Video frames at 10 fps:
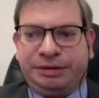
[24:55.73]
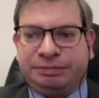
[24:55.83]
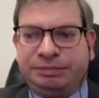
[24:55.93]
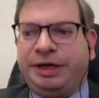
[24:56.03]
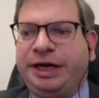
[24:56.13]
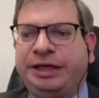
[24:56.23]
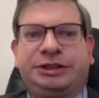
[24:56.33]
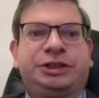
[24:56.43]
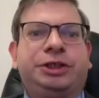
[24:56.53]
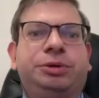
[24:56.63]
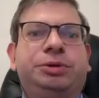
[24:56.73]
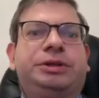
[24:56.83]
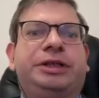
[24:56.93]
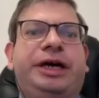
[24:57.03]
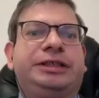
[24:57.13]
as good
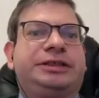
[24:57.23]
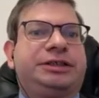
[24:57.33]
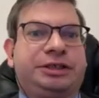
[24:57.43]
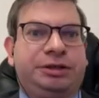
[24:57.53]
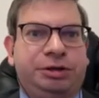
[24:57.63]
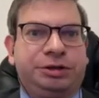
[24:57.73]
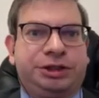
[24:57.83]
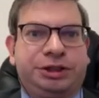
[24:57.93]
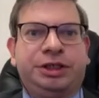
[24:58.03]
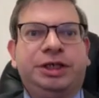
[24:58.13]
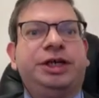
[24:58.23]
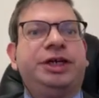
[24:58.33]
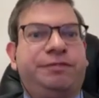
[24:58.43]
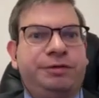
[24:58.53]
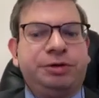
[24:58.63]
as technology in a
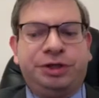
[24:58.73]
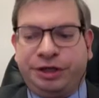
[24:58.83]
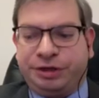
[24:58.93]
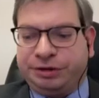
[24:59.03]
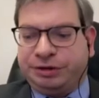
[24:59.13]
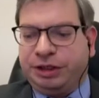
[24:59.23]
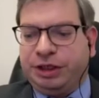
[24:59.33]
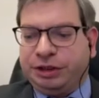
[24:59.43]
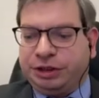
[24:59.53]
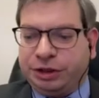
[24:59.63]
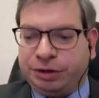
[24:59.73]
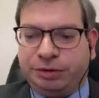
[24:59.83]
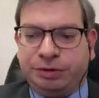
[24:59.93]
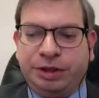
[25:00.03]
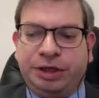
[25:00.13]
few years.
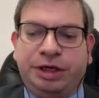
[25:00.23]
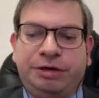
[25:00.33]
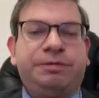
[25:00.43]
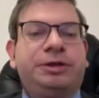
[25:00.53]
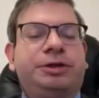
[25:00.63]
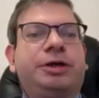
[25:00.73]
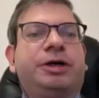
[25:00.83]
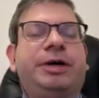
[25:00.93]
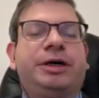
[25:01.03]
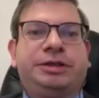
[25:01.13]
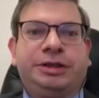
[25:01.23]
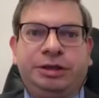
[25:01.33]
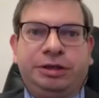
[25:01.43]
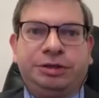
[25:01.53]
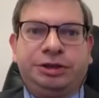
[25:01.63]
So if we talk about
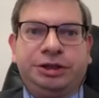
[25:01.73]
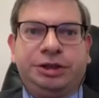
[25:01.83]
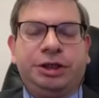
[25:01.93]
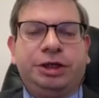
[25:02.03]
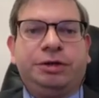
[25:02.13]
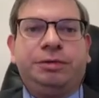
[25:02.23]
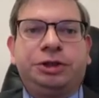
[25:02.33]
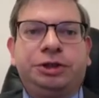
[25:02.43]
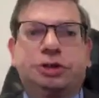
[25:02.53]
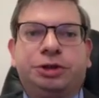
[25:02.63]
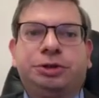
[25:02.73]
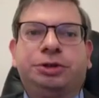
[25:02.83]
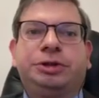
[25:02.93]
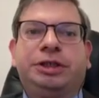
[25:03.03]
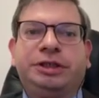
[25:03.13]
technology, we
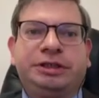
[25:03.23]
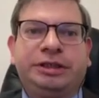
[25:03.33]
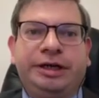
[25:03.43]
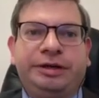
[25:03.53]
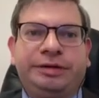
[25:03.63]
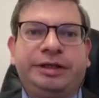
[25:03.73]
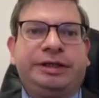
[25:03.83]
should understand that